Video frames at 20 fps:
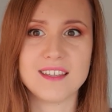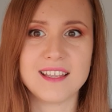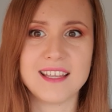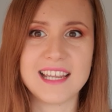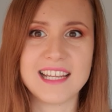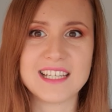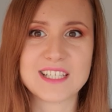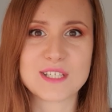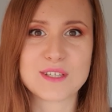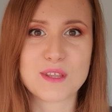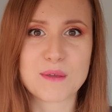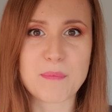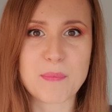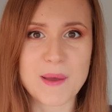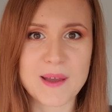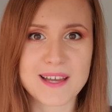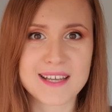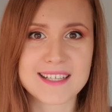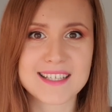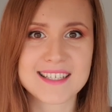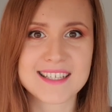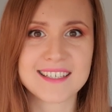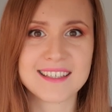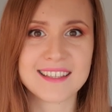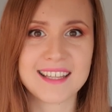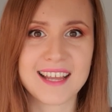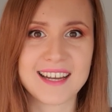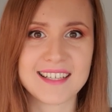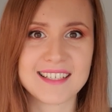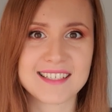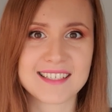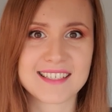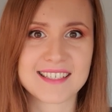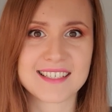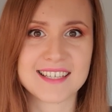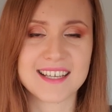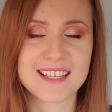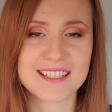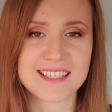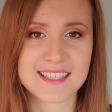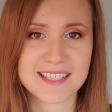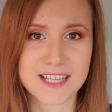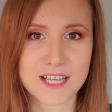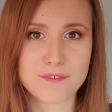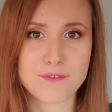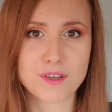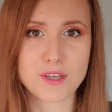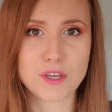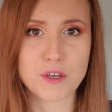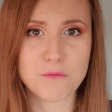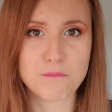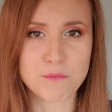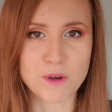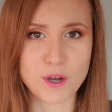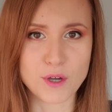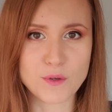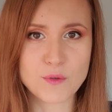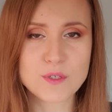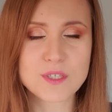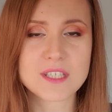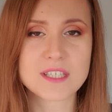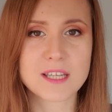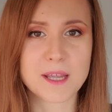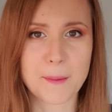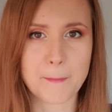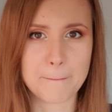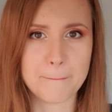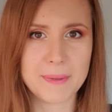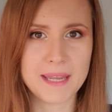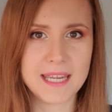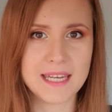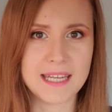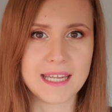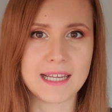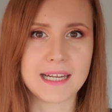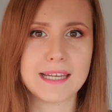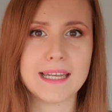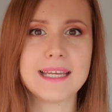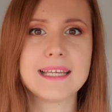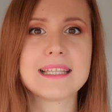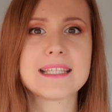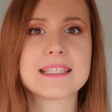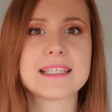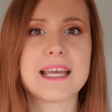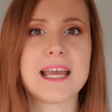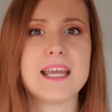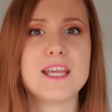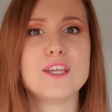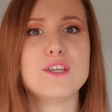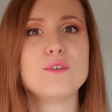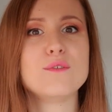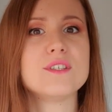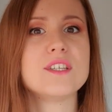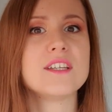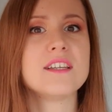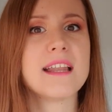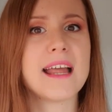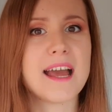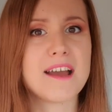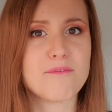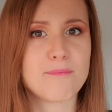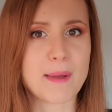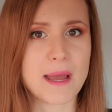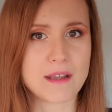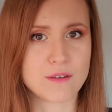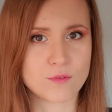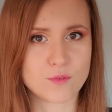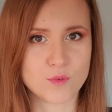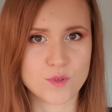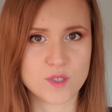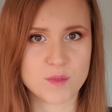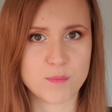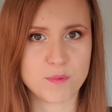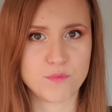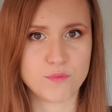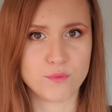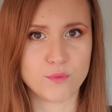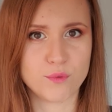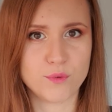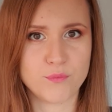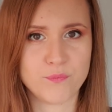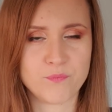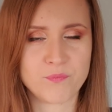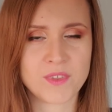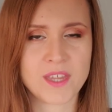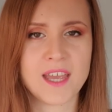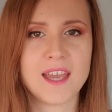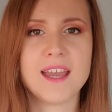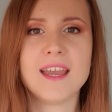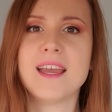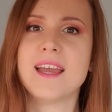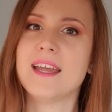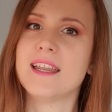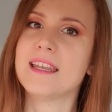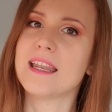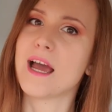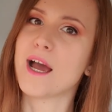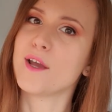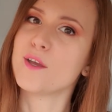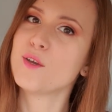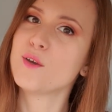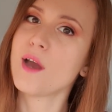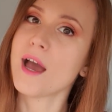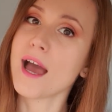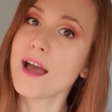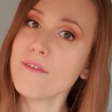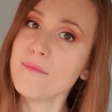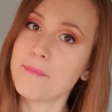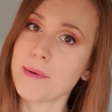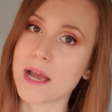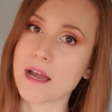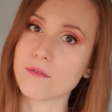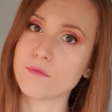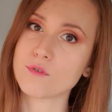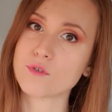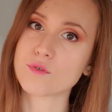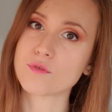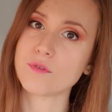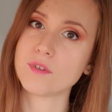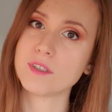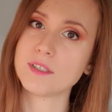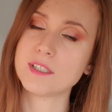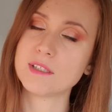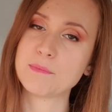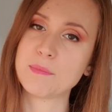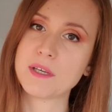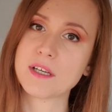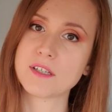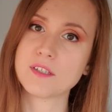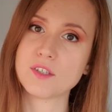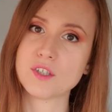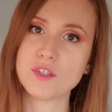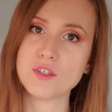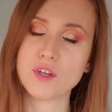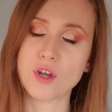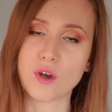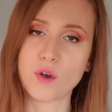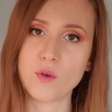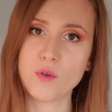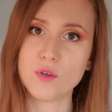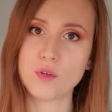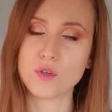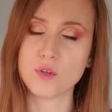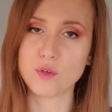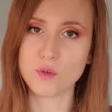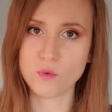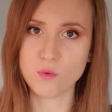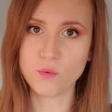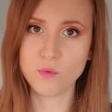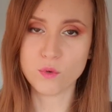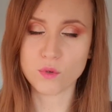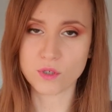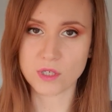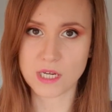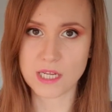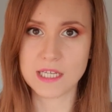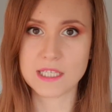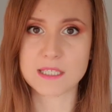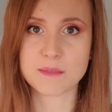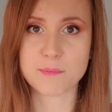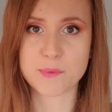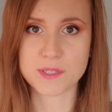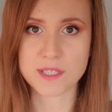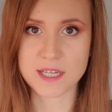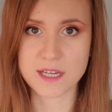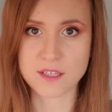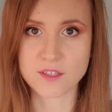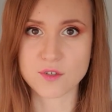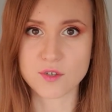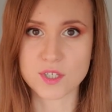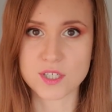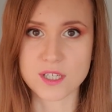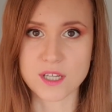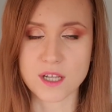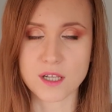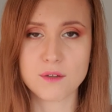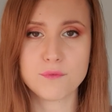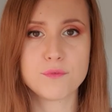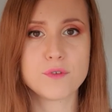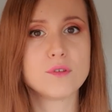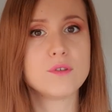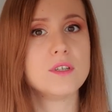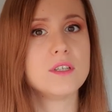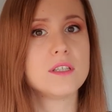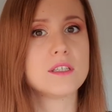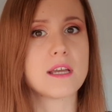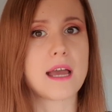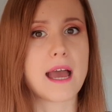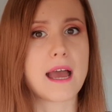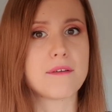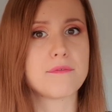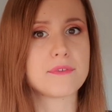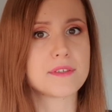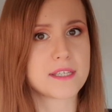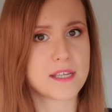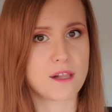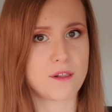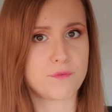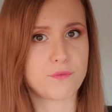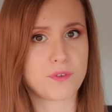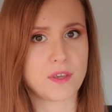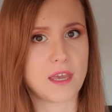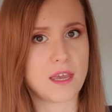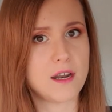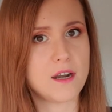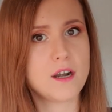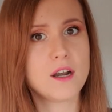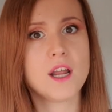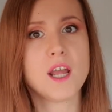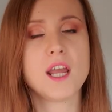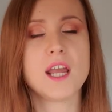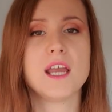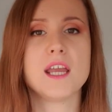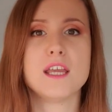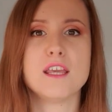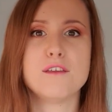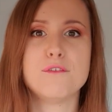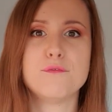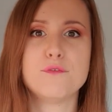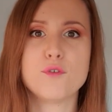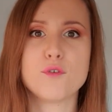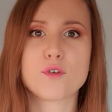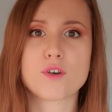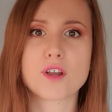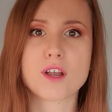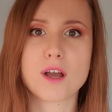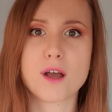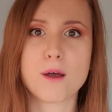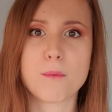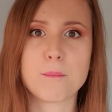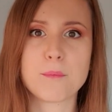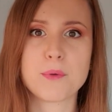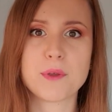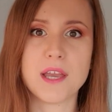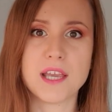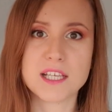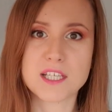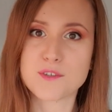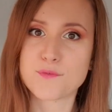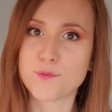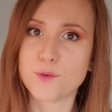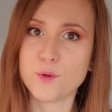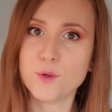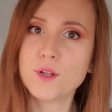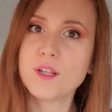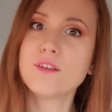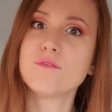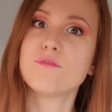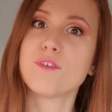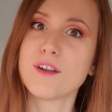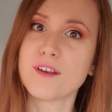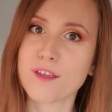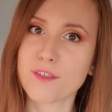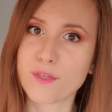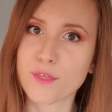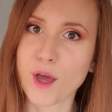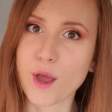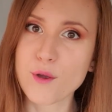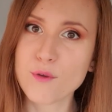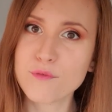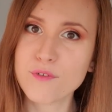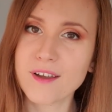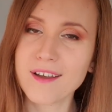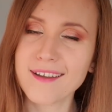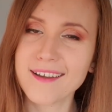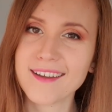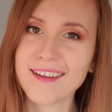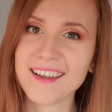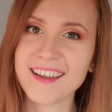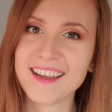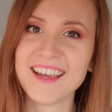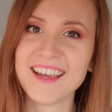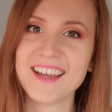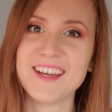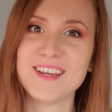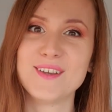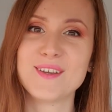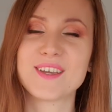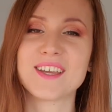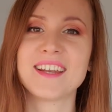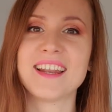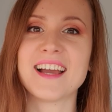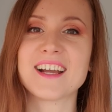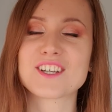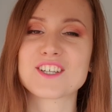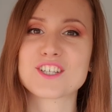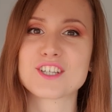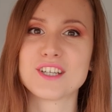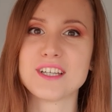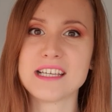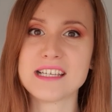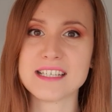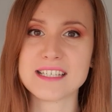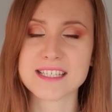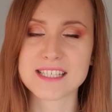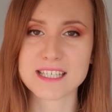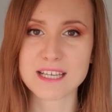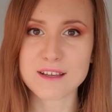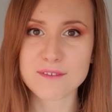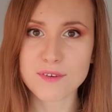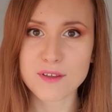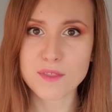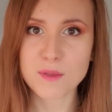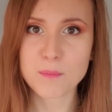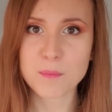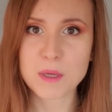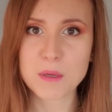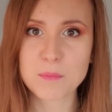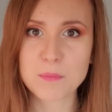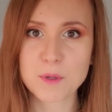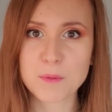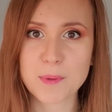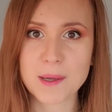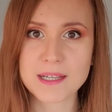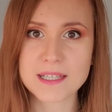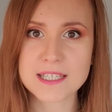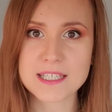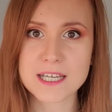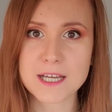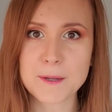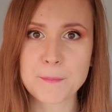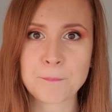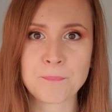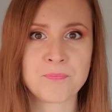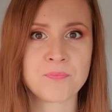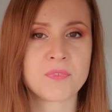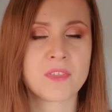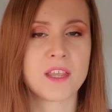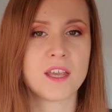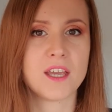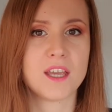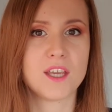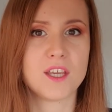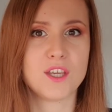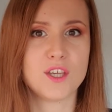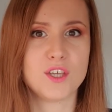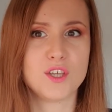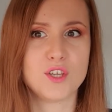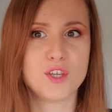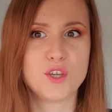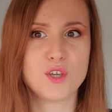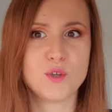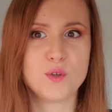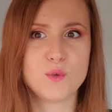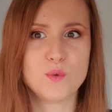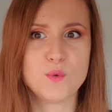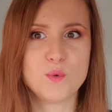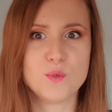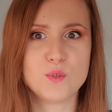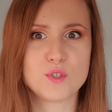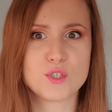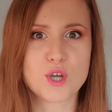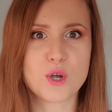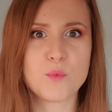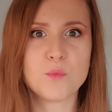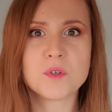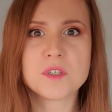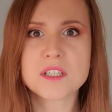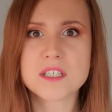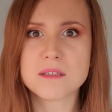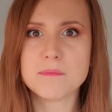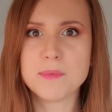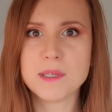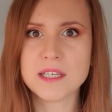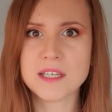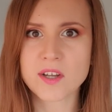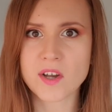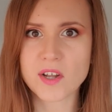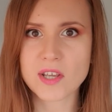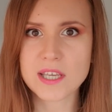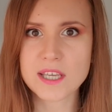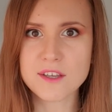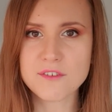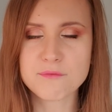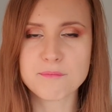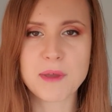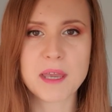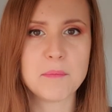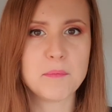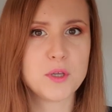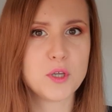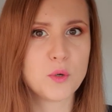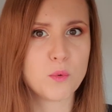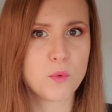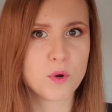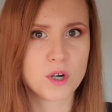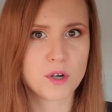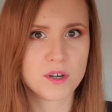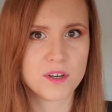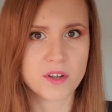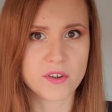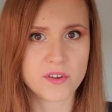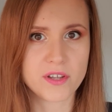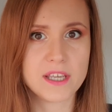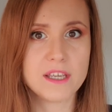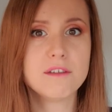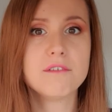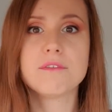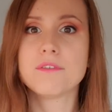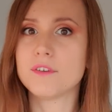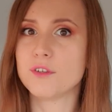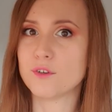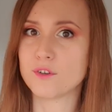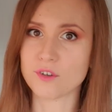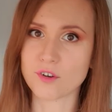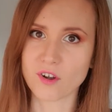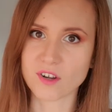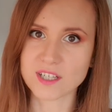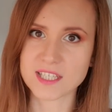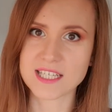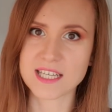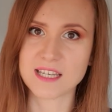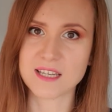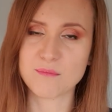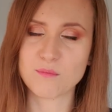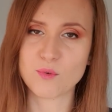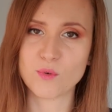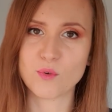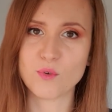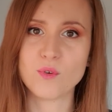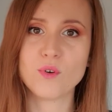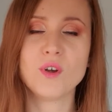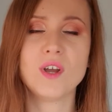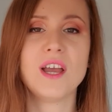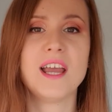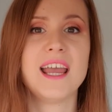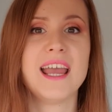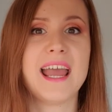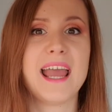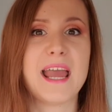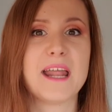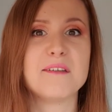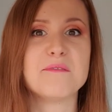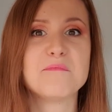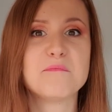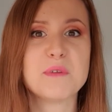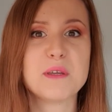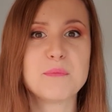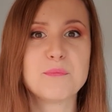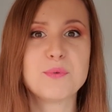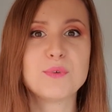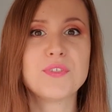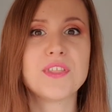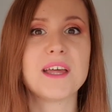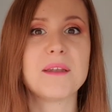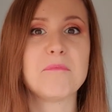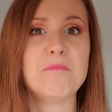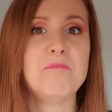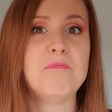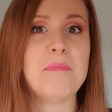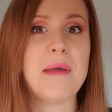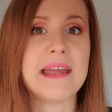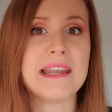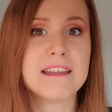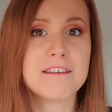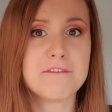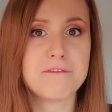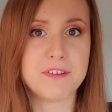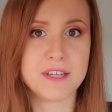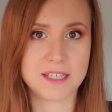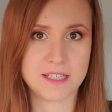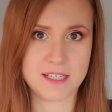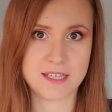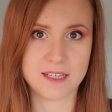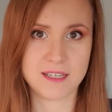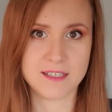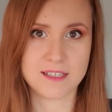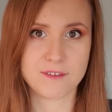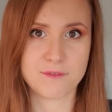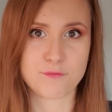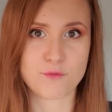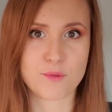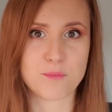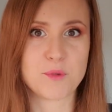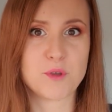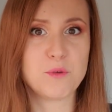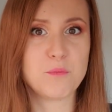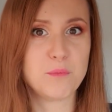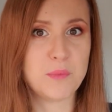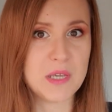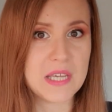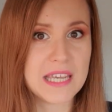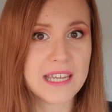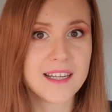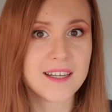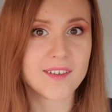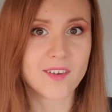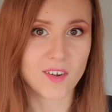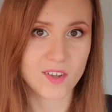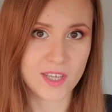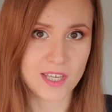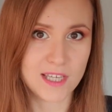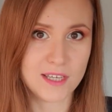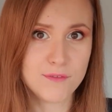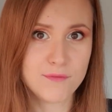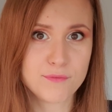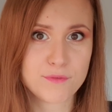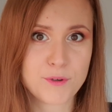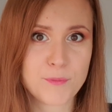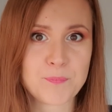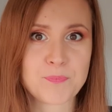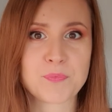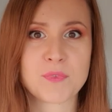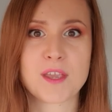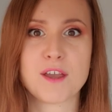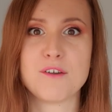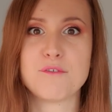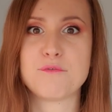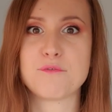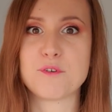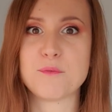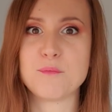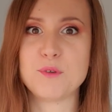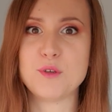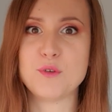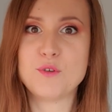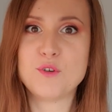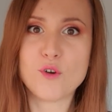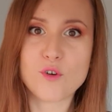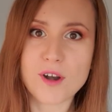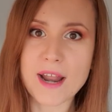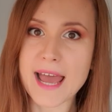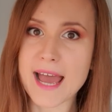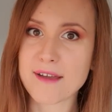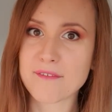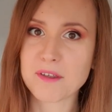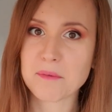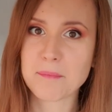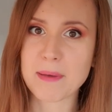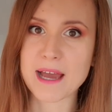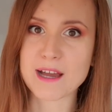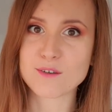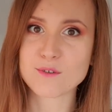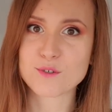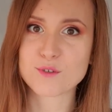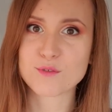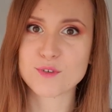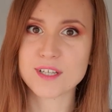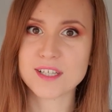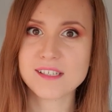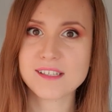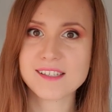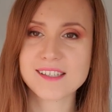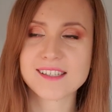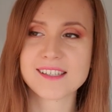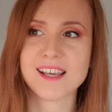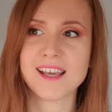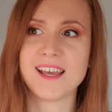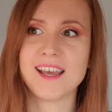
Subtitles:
into the person that is serving you most. Meaning, let's say you didn't have boundaries before. Now you have boundaries because you need to protect yourself. You need to have self-care. If your cup is full and runneth over, you can actually serve other people better. You don't want to be naive. Maybe you were naive, you're not anymore. And people that benefited from you being naive, from you not having boundaries,